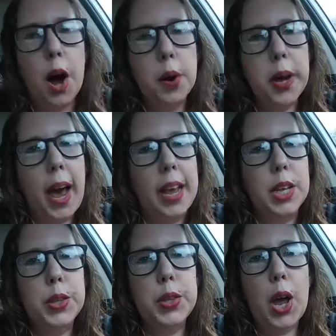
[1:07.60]
Okay,
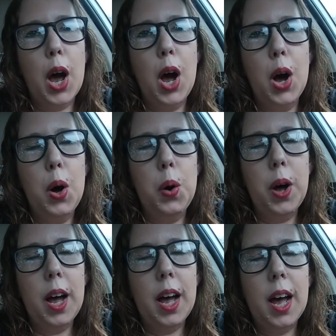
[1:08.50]
so
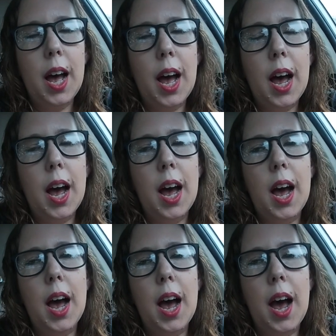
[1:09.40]
I'm
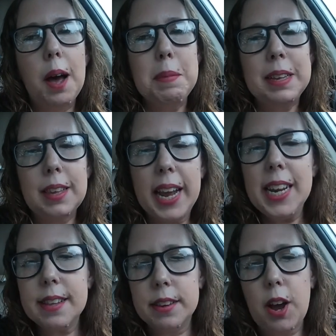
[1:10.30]

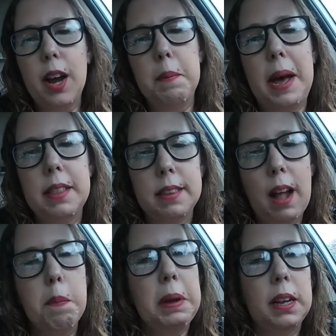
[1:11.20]
excited to talk about this
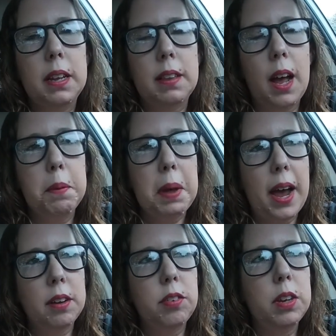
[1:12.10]
topic because I'm
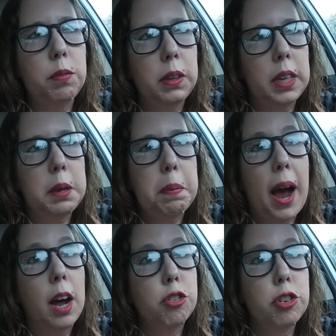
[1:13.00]
actually really
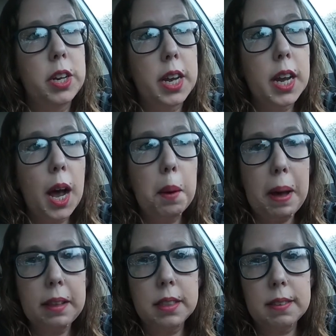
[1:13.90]
passionate
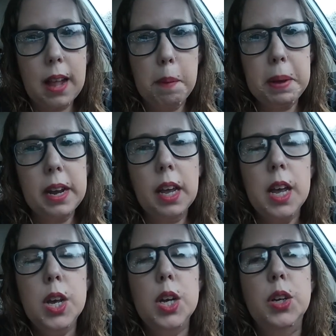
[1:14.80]
about this topic
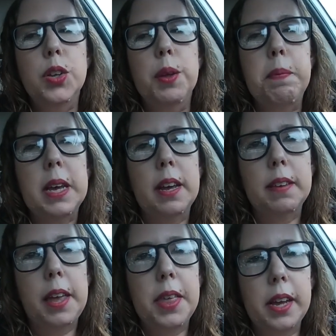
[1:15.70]

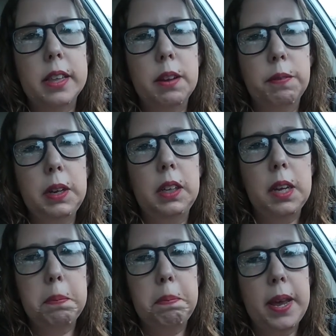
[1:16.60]
because I think it's a
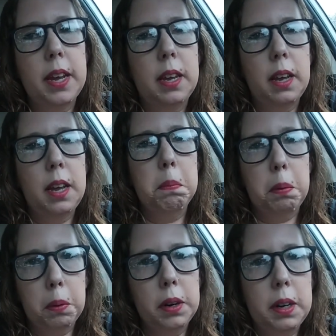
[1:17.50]
really big,
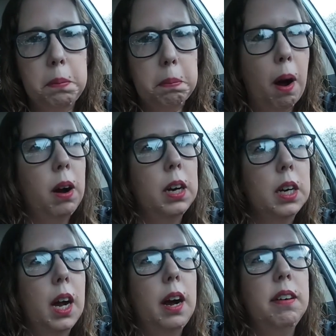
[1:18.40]
important
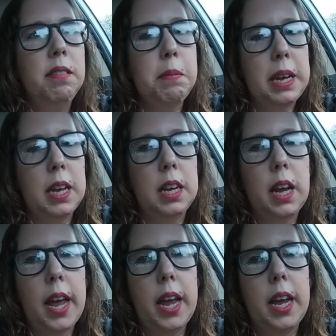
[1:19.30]
part of making
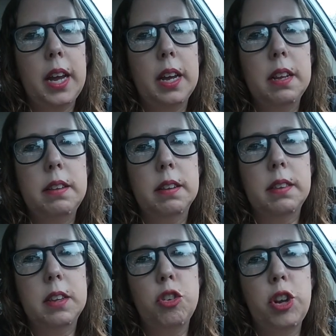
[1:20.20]
a
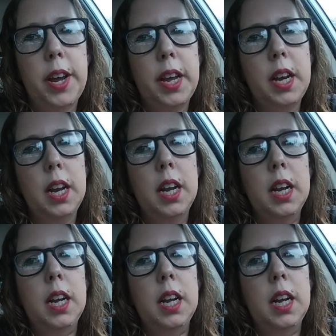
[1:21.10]
decision